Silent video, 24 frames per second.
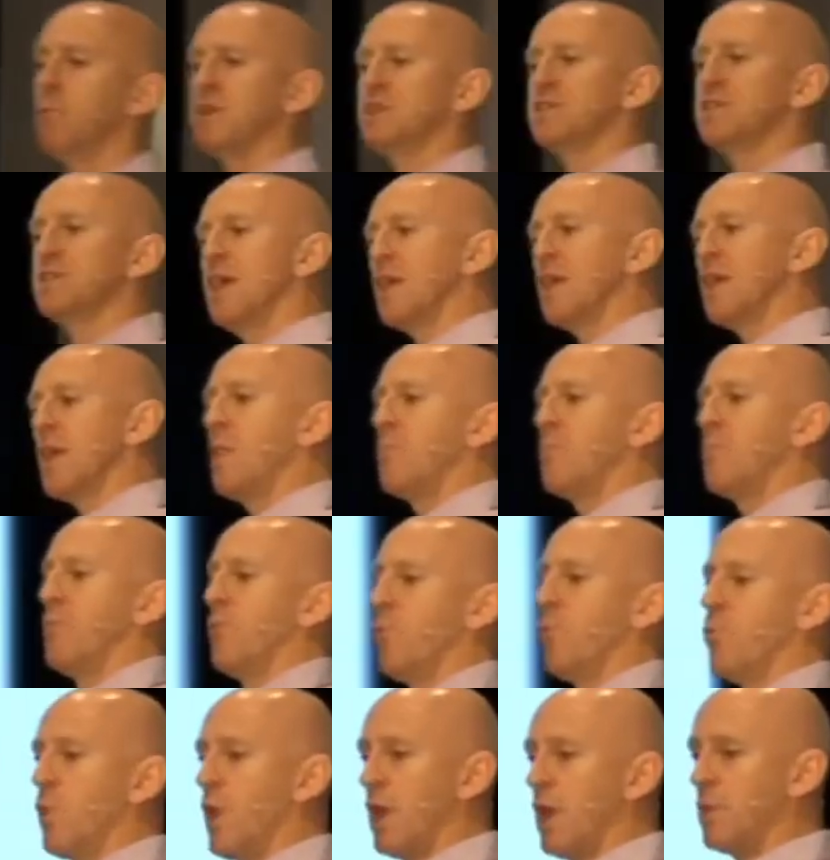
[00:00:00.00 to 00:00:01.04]
but we set up
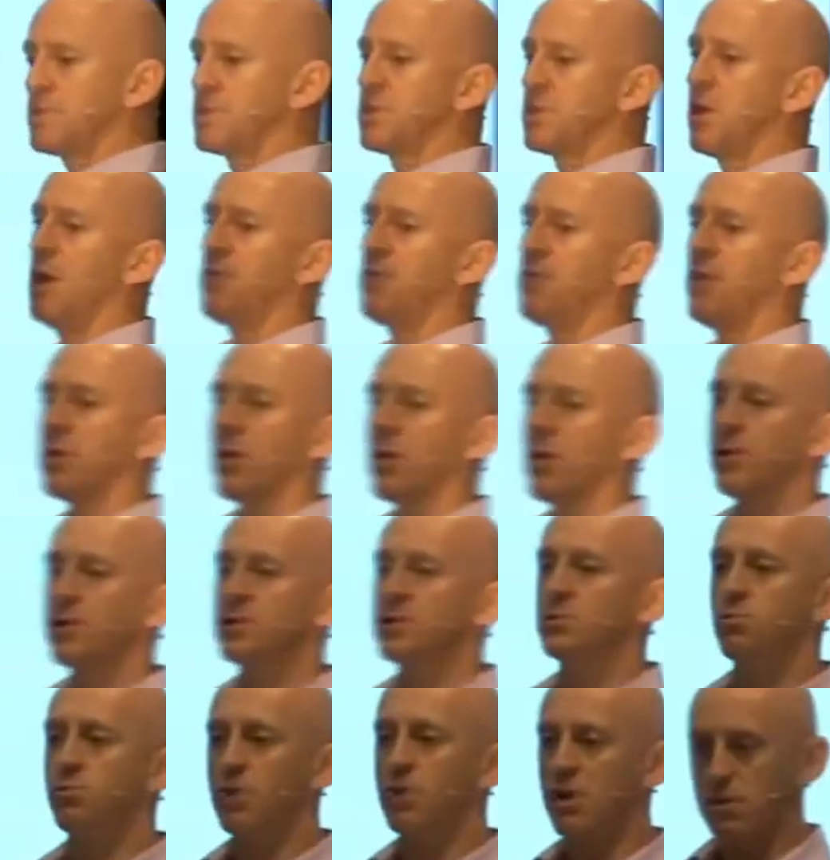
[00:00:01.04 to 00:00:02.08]
the website that
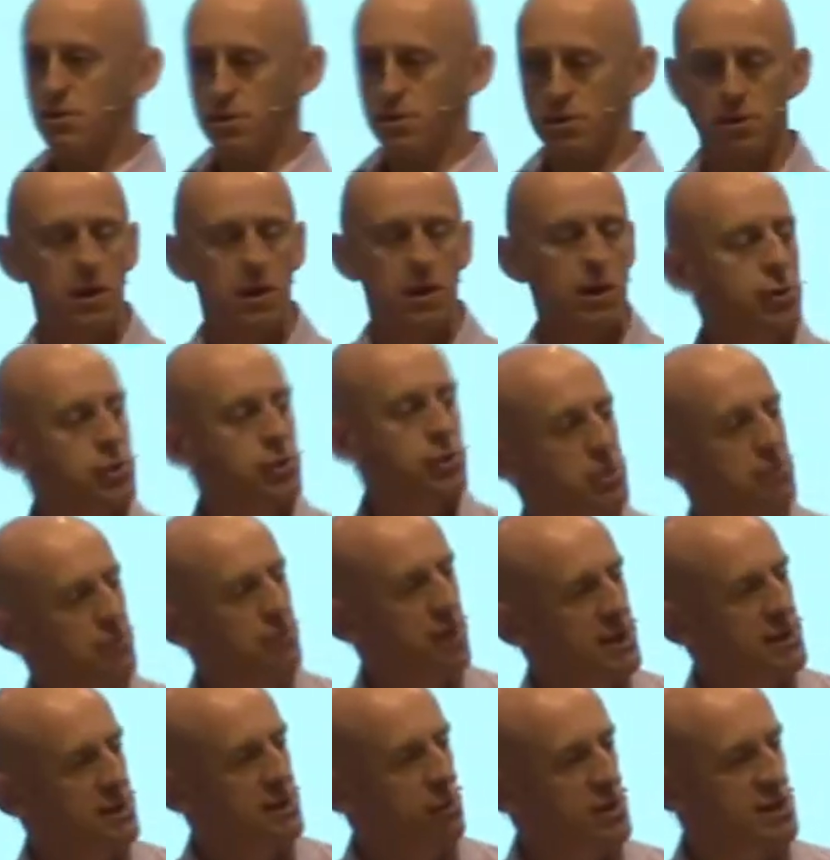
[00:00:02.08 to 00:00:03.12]
goes with the
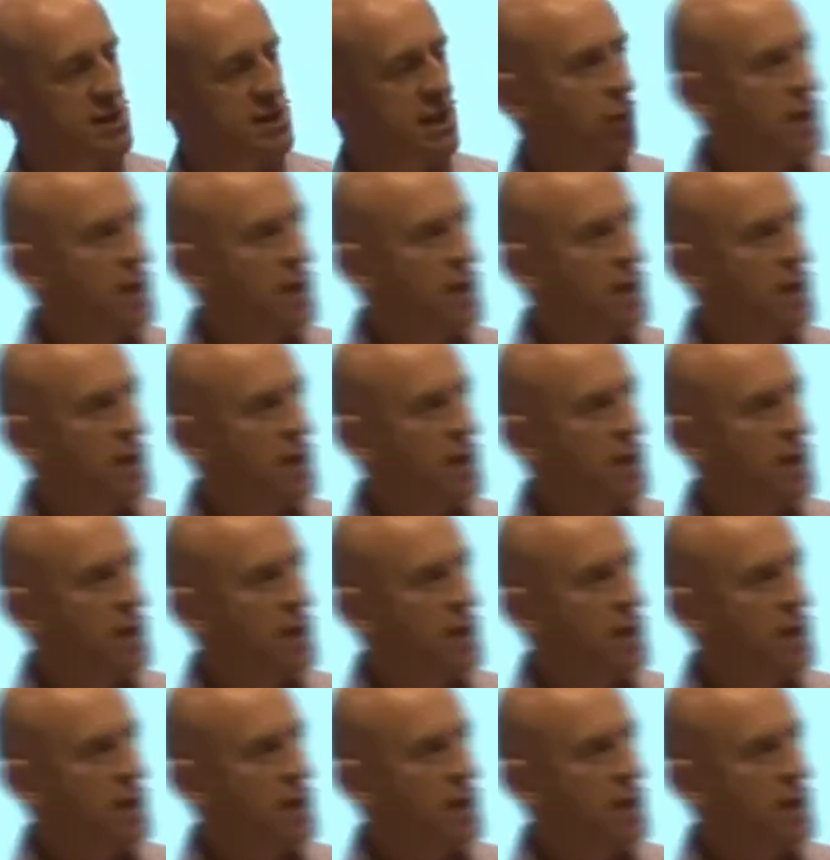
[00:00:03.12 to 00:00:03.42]
YouTube video. So when